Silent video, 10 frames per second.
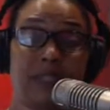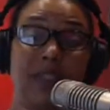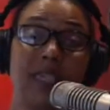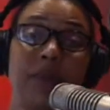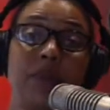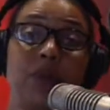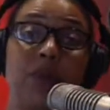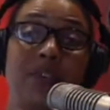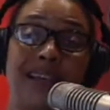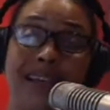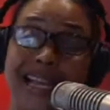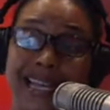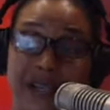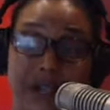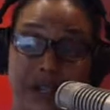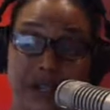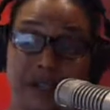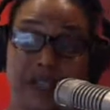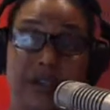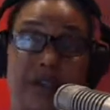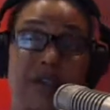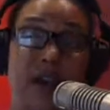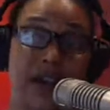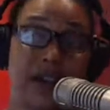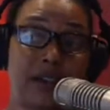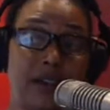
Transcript: keep those hired that are not